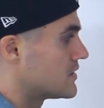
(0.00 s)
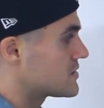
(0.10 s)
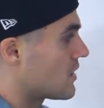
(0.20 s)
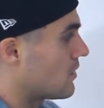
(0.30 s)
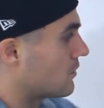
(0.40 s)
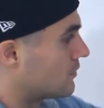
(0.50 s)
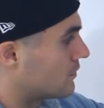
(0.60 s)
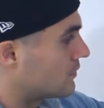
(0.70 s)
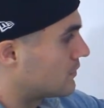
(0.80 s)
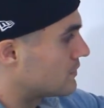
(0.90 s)
So
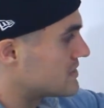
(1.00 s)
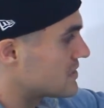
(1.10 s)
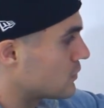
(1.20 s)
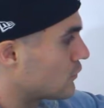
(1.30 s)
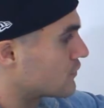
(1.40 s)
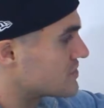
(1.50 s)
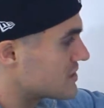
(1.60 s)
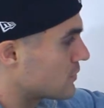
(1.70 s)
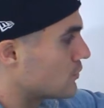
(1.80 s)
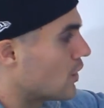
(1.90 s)
0 over
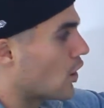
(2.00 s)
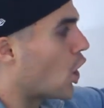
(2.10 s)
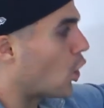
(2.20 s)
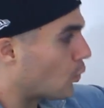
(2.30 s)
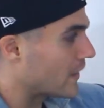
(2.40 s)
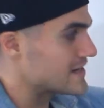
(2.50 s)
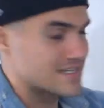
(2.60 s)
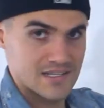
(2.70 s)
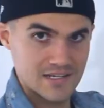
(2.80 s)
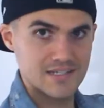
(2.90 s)
0, not
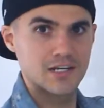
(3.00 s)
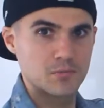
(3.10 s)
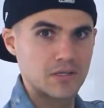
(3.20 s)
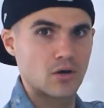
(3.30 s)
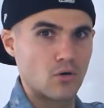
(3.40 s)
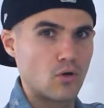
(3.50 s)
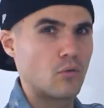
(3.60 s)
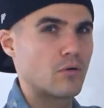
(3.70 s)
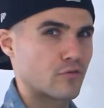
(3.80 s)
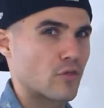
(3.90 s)
always it's going to be a
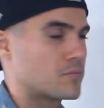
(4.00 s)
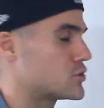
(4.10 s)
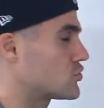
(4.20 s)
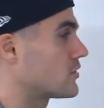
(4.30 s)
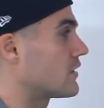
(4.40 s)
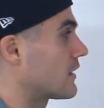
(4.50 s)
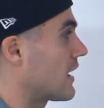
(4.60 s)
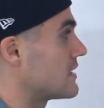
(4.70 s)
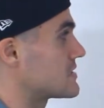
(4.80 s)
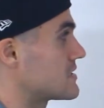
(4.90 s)
hole, but for the majority of the
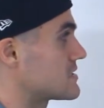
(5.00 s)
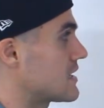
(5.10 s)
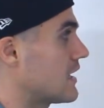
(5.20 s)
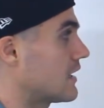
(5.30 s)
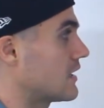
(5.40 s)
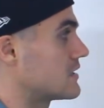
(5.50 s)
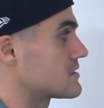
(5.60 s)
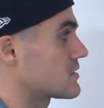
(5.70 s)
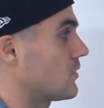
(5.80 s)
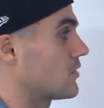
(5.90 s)
cases, it
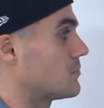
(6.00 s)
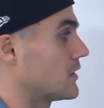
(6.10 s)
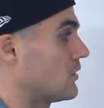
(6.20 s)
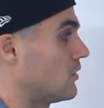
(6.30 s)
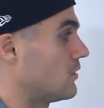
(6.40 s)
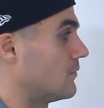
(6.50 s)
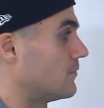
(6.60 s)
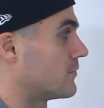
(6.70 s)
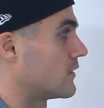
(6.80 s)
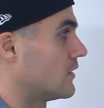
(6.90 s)
is going to be a hole,
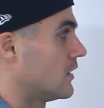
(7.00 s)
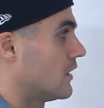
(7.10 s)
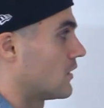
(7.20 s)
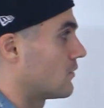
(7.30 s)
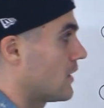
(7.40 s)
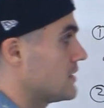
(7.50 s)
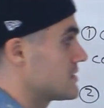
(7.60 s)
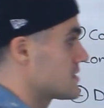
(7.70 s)
right?